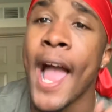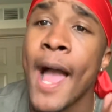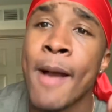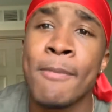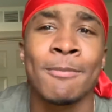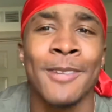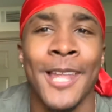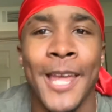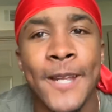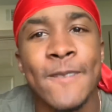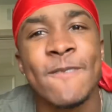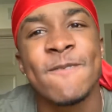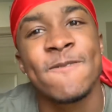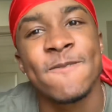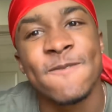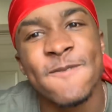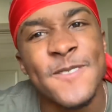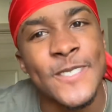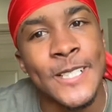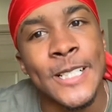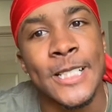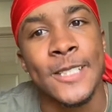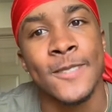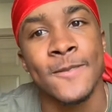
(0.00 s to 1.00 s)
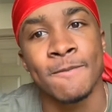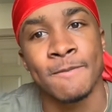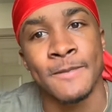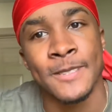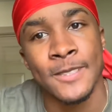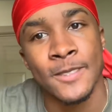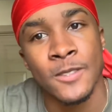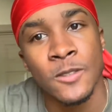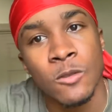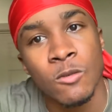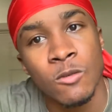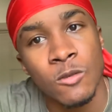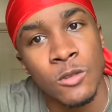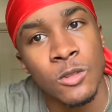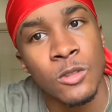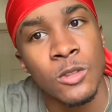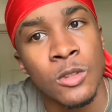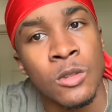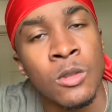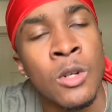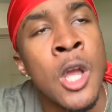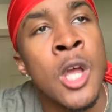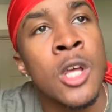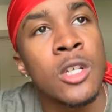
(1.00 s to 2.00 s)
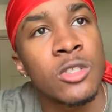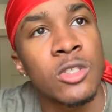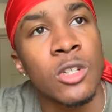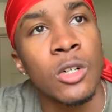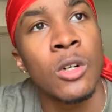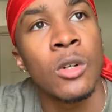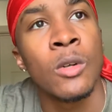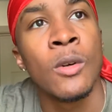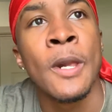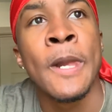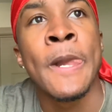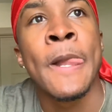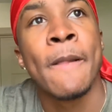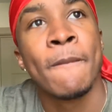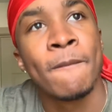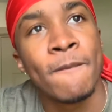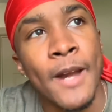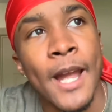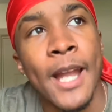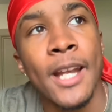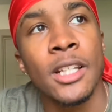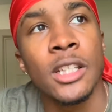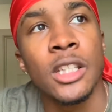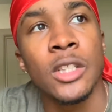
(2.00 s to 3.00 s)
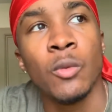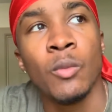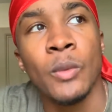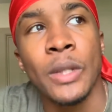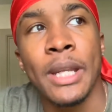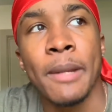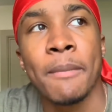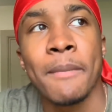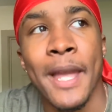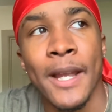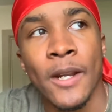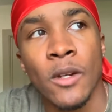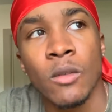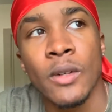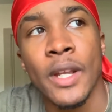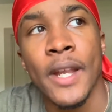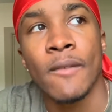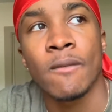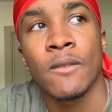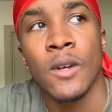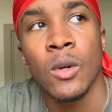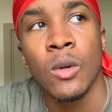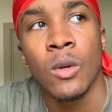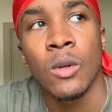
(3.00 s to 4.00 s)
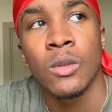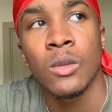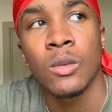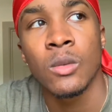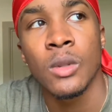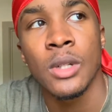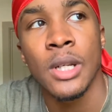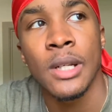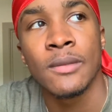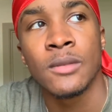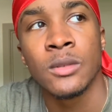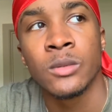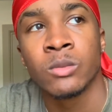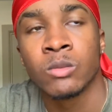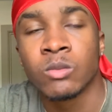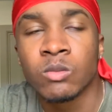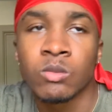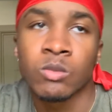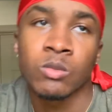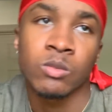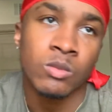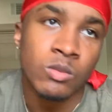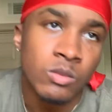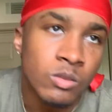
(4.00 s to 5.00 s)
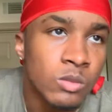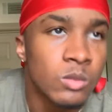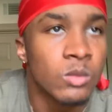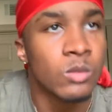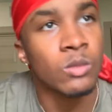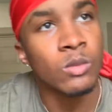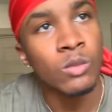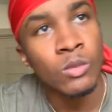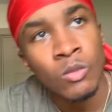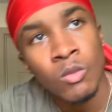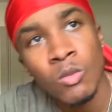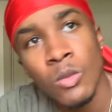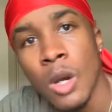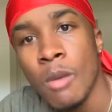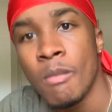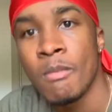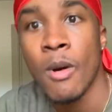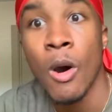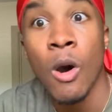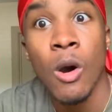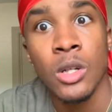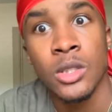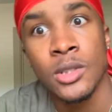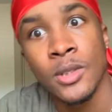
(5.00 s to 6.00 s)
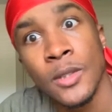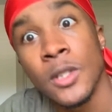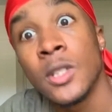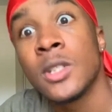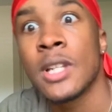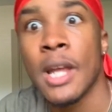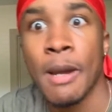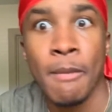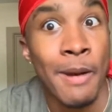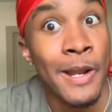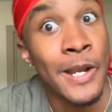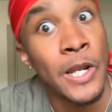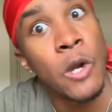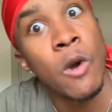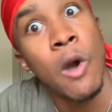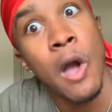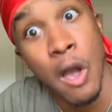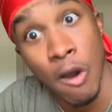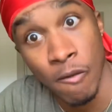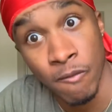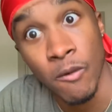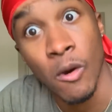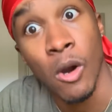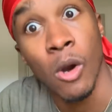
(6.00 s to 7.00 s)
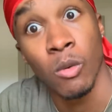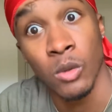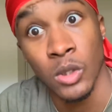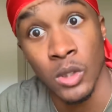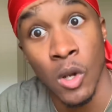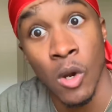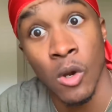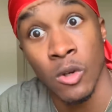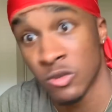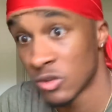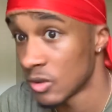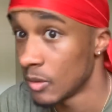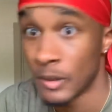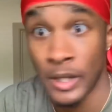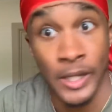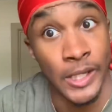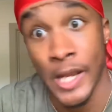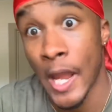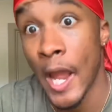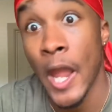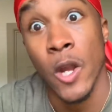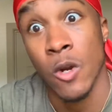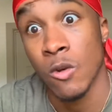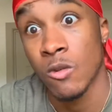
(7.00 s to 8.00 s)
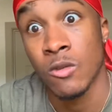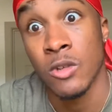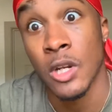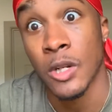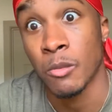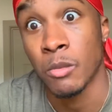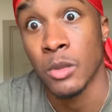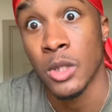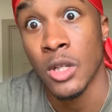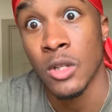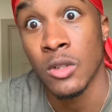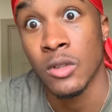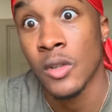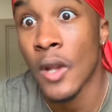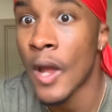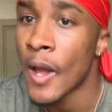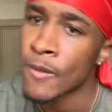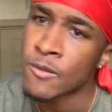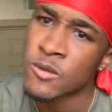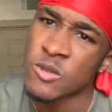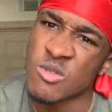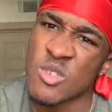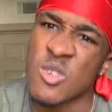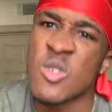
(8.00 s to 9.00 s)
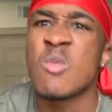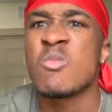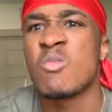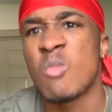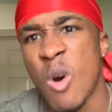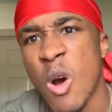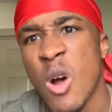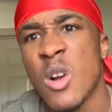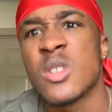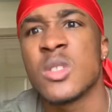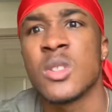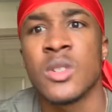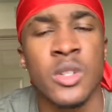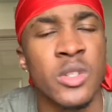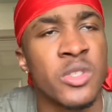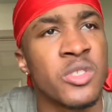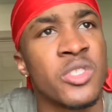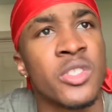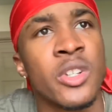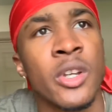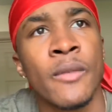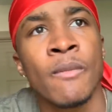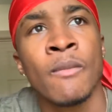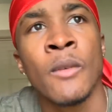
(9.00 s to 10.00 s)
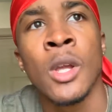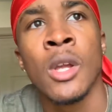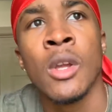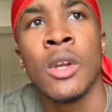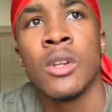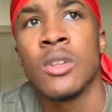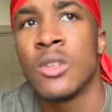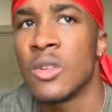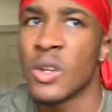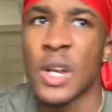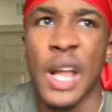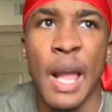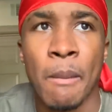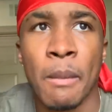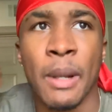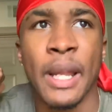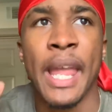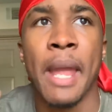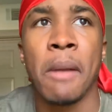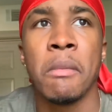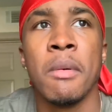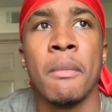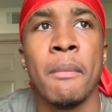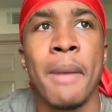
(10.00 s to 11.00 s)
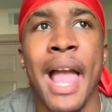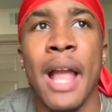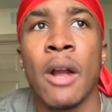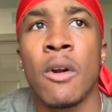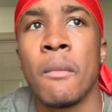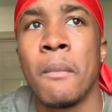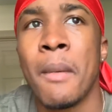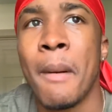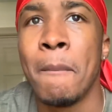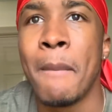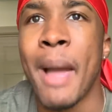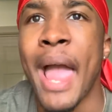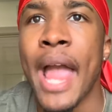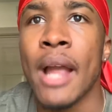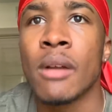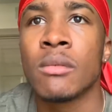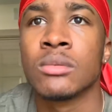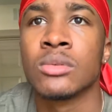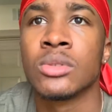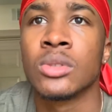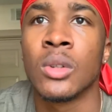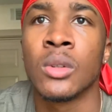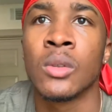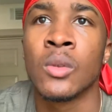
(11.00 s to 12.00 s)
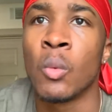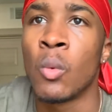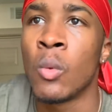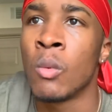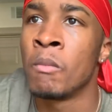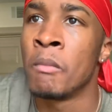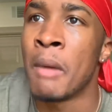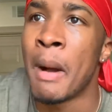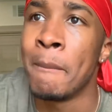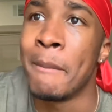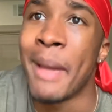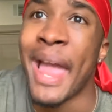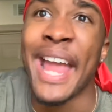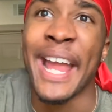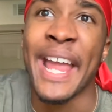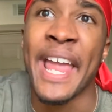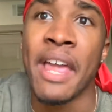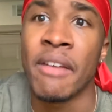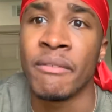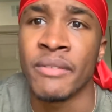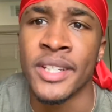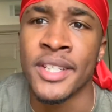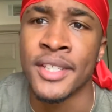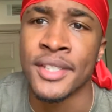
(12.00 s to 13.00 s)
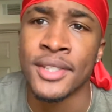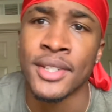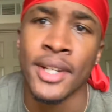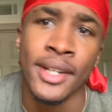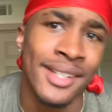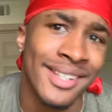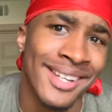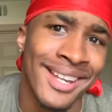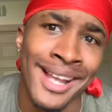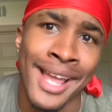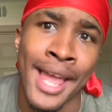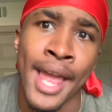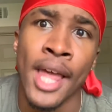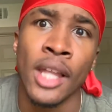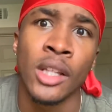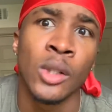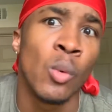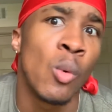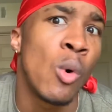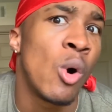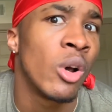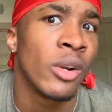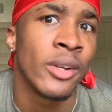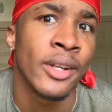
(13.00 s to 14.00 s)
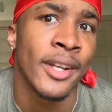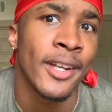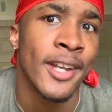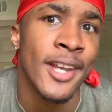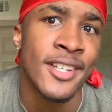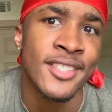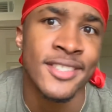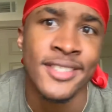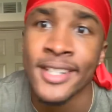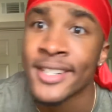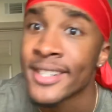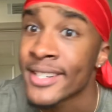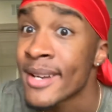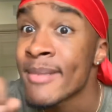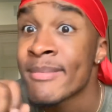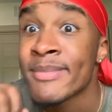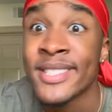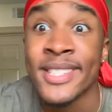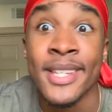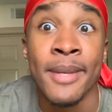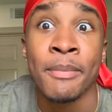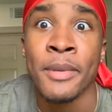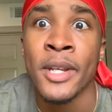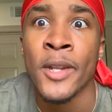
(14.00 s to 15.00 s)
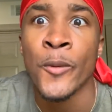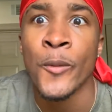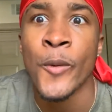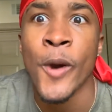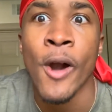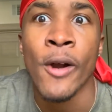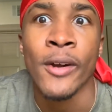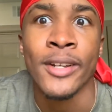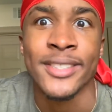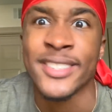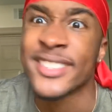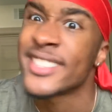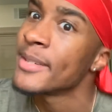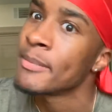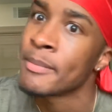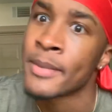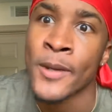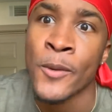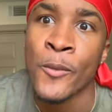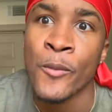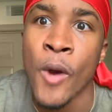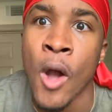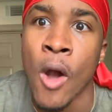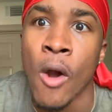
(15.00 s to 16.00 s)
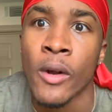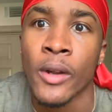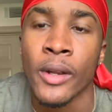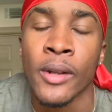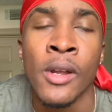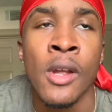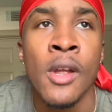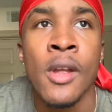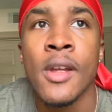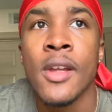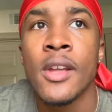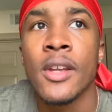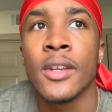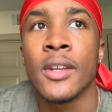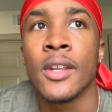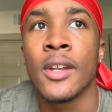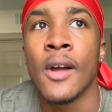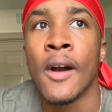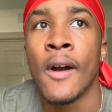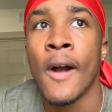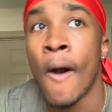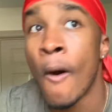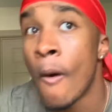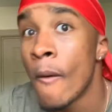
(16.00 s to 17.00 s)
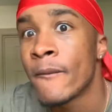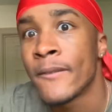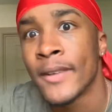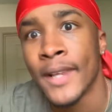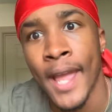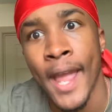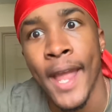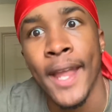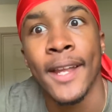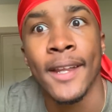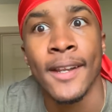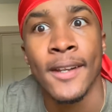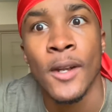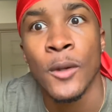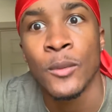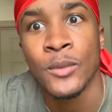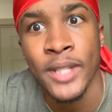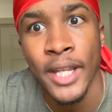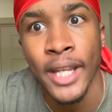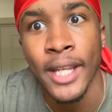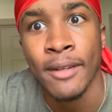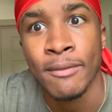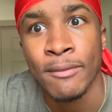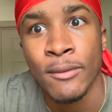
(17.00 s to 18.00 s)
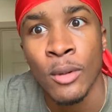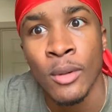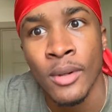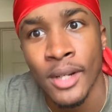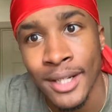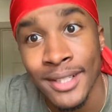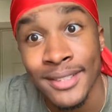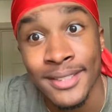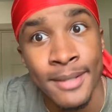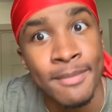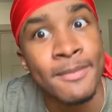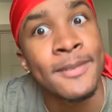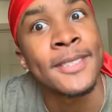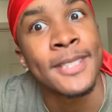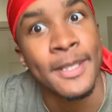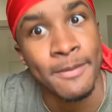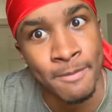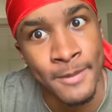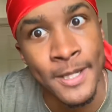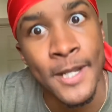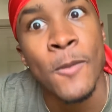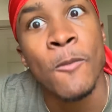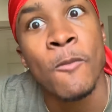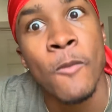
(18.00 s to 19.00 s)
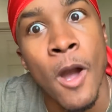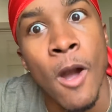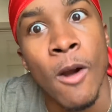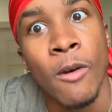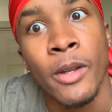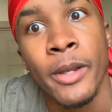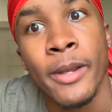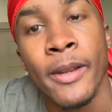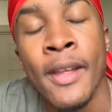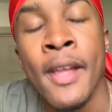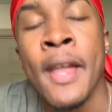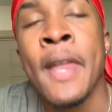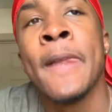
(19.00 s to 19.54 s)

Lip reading: I'm like, fuck, man, you know. So finally we get back on that road or whatever. No marching. This time I know how far we going. So I'm like, y'all ain't gonna trick me this time. So, you know, I'm marching and shit. You know, got my camel back on my back. So my back heavy as shit because I got hella water in that shit. Because I'm sipping and walking. You know, hopefully I ain't getting no ticket for it because I'm sipping and walking.